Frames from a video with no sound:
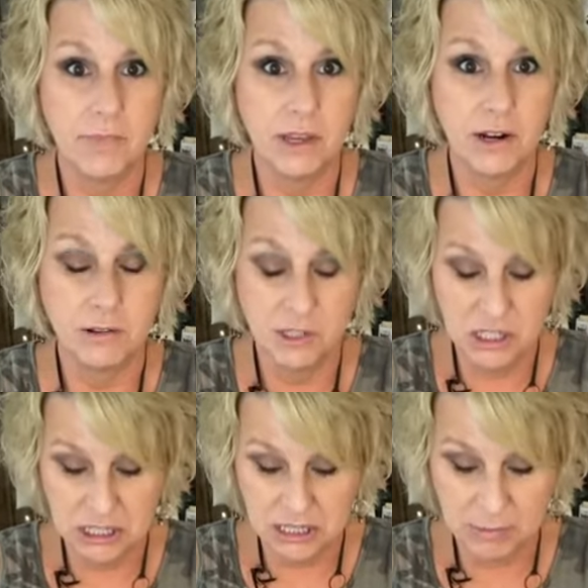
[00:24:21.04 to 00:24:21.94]
you know,
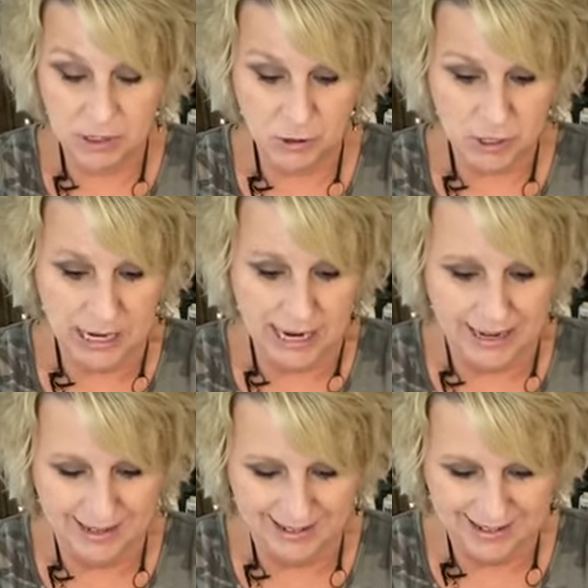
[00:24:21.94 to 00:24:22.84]
symmetry.
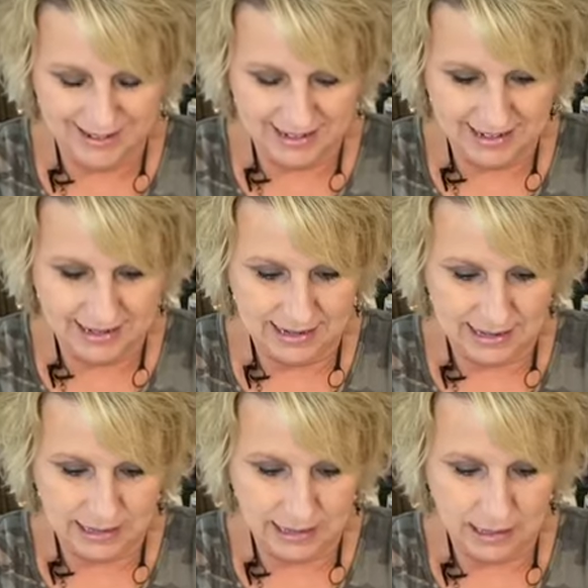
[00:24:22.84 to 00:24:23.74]

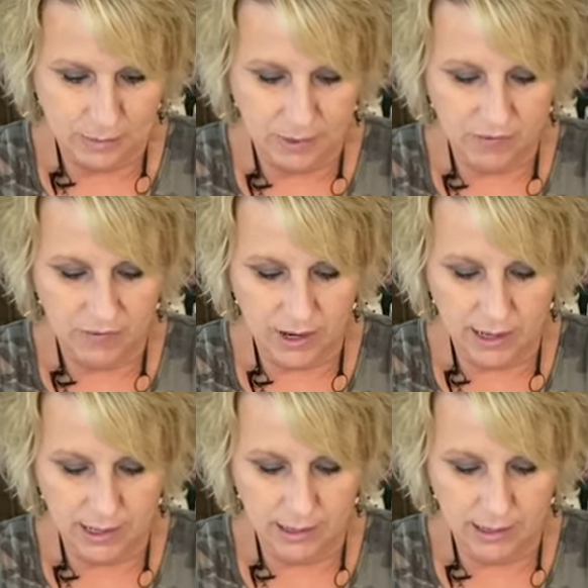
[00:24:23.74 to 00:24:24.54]
It'll be fine.